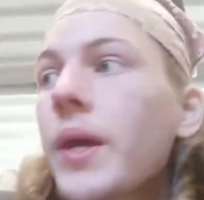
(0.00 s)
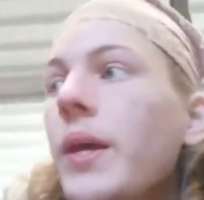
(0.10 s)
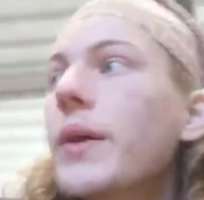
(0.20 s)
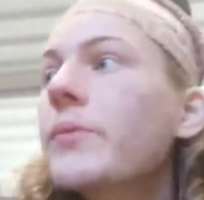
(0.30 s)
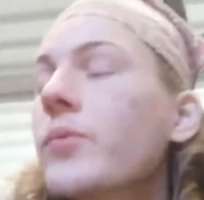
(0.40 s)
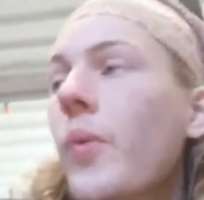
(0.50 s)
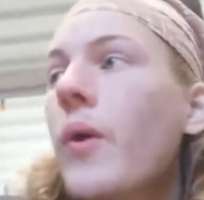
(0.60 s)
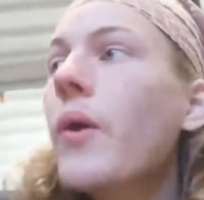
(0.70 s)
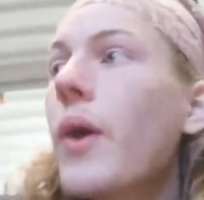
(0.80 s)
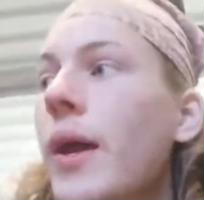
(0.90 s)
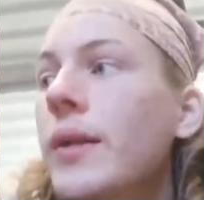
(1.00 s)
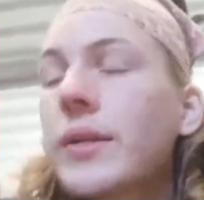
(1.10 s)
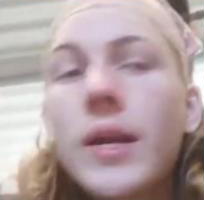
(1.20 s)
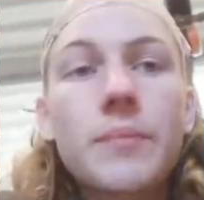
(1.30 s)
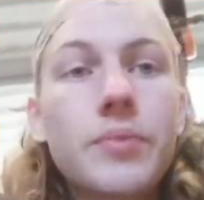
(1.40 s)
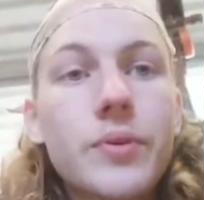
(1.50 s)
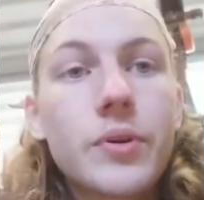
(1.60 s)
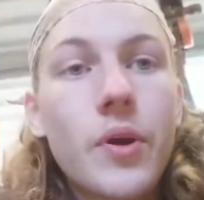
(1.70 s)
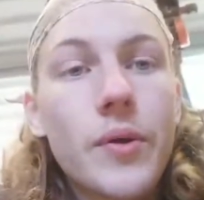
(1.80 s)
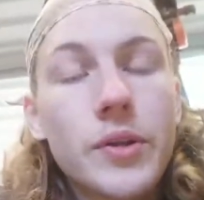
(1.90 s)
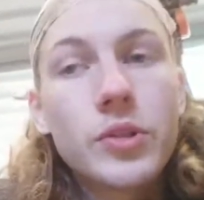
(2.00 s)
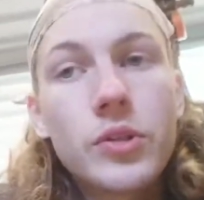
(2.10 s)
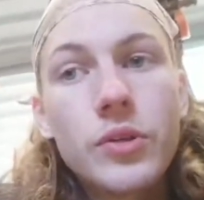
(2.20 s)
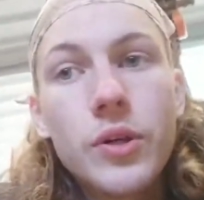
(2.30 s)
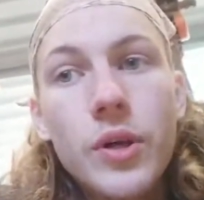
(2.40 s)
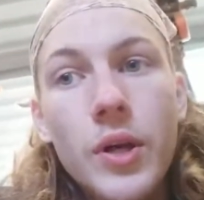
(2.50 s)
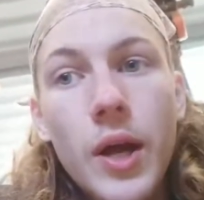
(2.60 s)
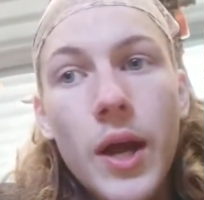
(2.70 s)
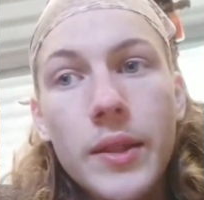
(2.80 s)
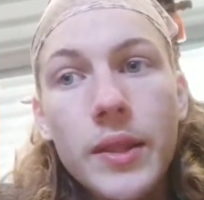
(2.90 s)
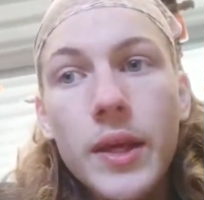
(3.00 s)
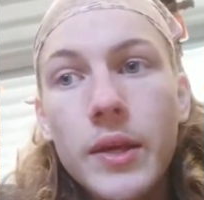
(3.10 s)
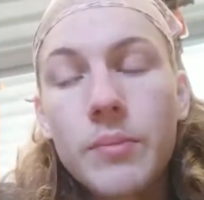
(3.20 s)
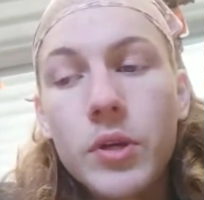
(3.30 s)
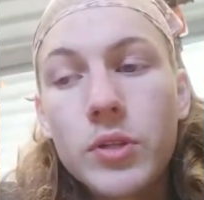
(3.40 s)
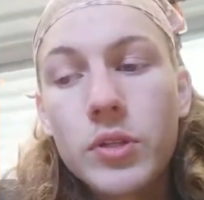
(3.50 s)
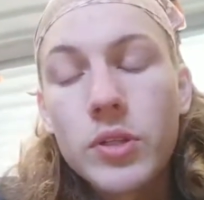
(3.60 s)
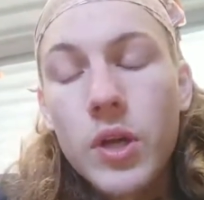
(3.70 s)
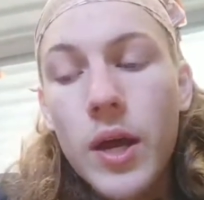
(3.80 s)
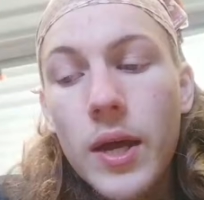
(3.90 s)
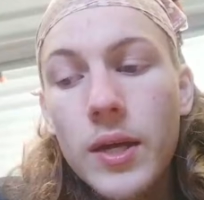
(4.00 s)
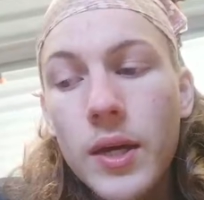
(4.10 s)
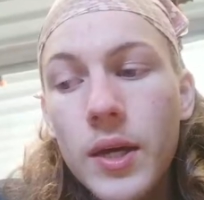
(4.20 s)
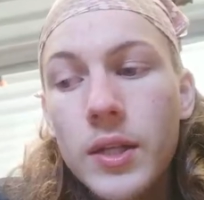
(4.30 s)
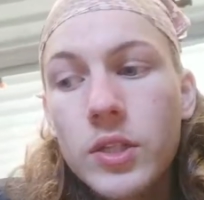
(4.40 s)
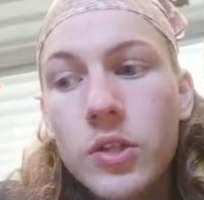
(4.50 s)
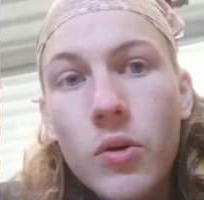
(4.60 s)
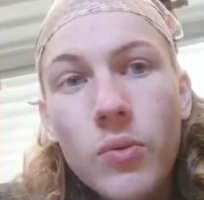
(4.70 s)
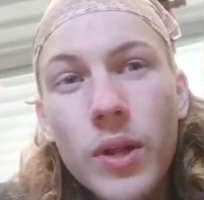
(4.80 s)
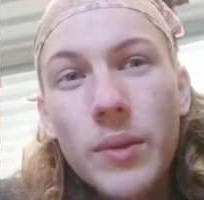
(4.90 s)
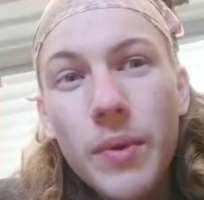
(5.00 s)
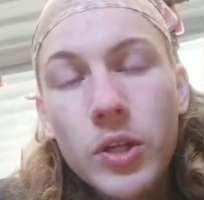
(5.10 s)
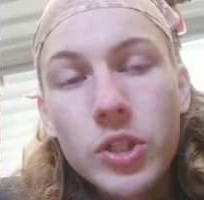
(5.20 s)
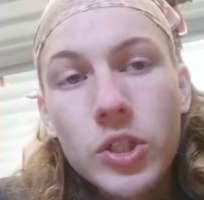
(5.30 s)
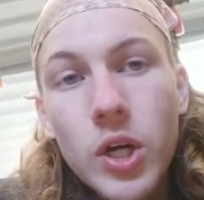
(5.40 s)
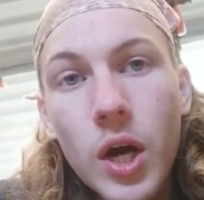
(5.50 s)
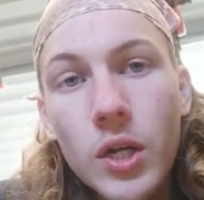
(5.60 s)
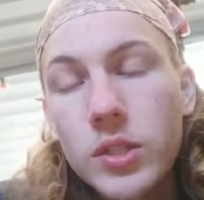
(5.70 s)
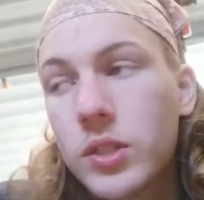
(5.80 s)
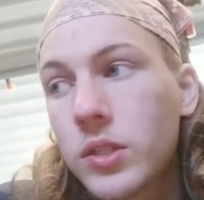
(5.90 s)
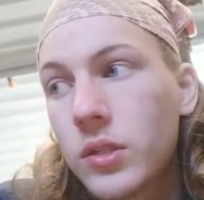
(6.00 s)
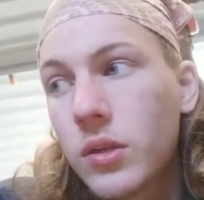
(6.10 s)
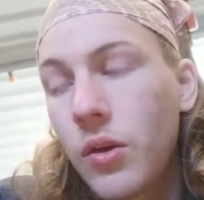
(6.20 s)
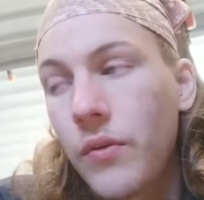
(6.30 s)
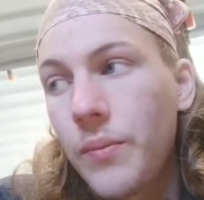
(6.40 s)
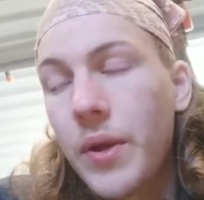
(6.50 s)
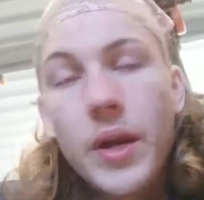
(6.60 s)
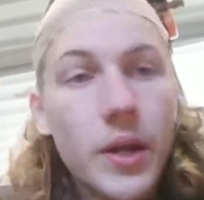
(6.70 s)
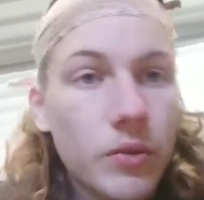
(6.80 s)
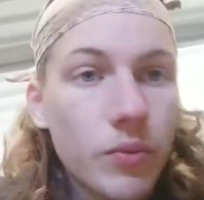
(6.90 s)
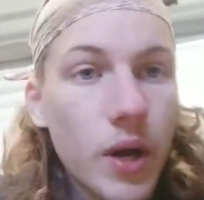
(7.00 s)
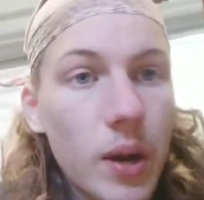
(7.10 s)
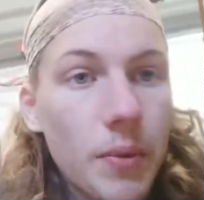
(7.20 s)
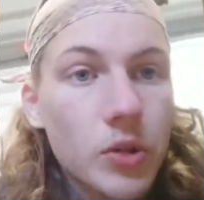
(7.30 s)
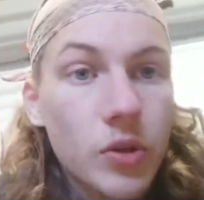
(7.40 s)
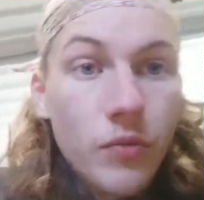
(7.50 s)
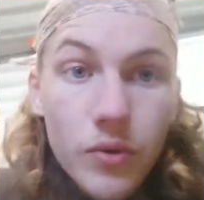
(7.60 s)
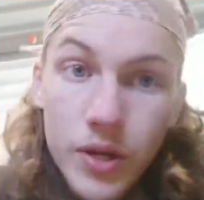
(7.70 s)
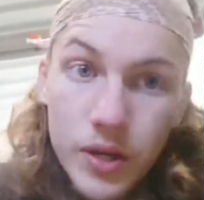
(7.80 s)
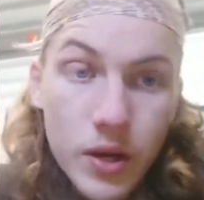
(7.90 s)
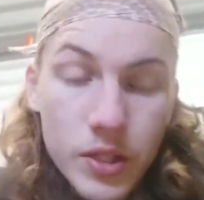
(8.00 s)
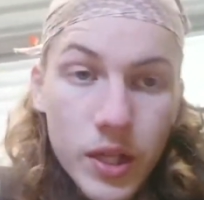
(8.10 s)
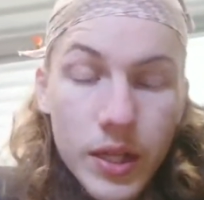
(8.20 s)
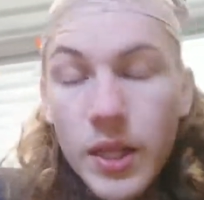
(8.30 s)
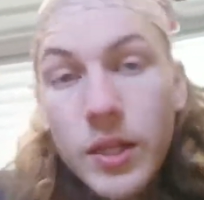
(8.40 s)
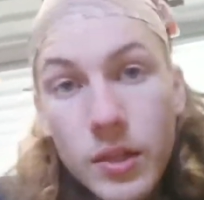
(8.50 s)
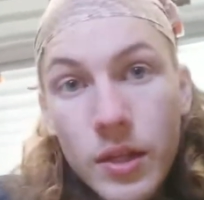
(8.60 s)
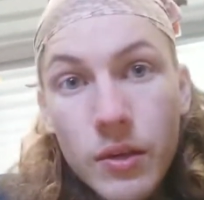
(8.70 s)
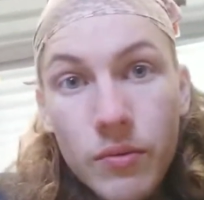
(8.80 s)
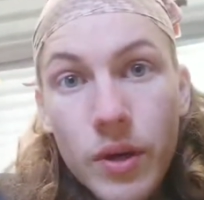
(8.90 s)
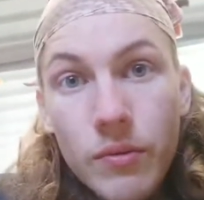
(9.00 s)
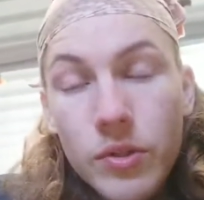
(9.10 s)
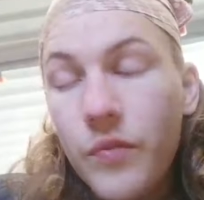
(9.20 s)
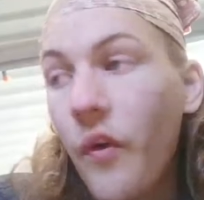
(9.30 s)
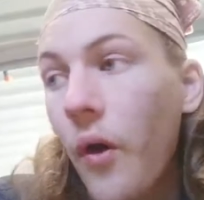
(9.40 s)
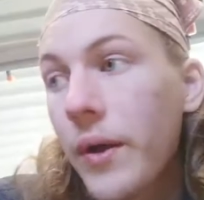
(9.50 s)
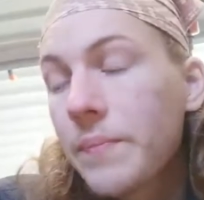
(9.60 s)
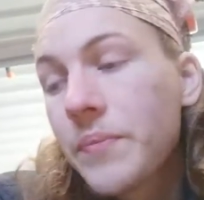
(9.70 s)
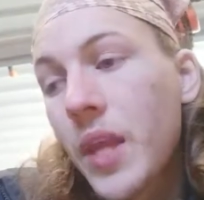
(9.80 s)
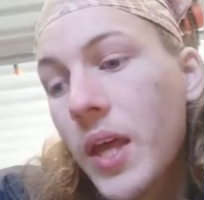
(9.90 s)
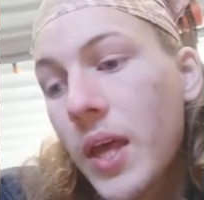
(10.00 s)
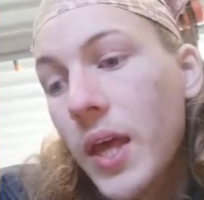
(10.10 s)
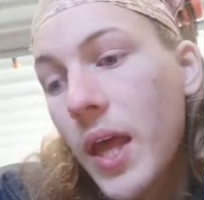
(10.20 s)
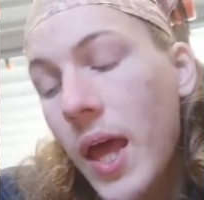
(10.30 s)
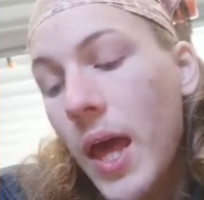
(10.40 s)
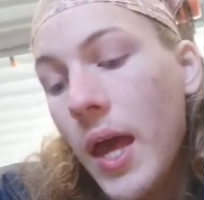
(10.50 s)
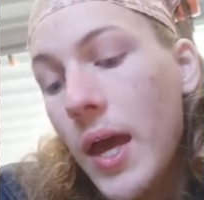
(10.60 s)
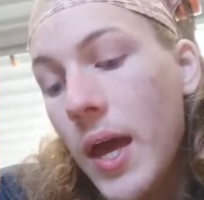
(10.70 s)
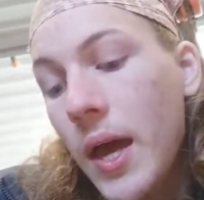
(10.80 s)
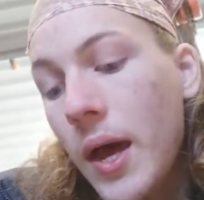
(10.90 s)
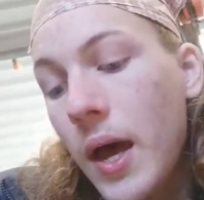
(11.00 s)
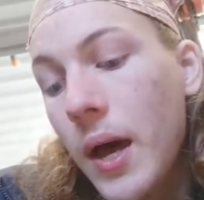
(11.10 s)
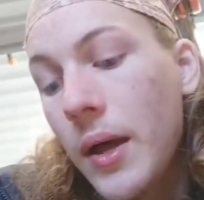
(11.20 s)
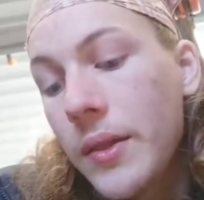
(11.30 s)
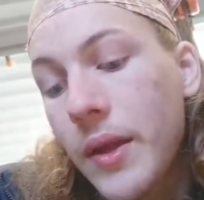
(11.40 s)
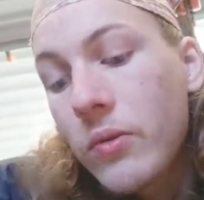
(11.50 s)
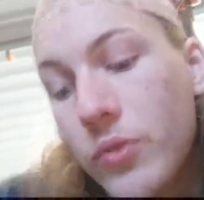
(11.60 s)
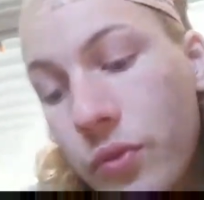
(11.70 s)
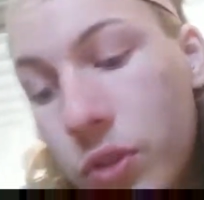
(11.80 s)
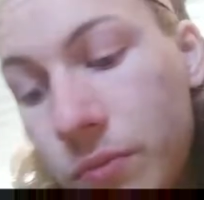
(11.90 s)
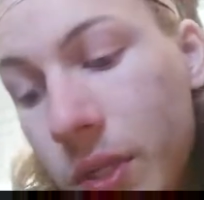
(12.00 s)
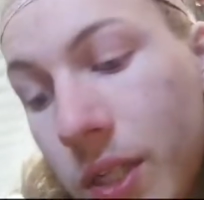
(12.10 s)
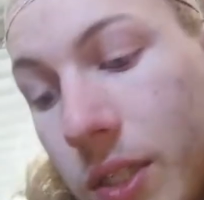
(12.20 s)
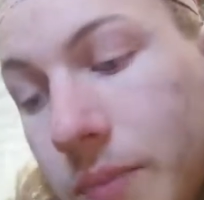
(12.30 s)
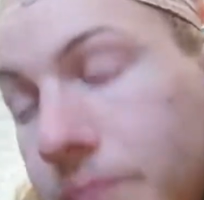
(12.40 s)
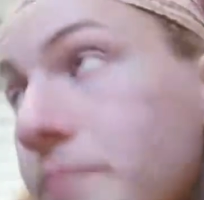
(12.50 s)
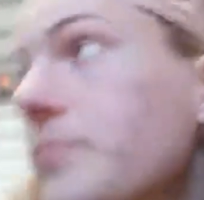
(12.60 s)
That was where I ended up going to at the end, because I was like, there's not really much chance of it being at the rear because I've already isolated that the rear is fine, and that was through some testing.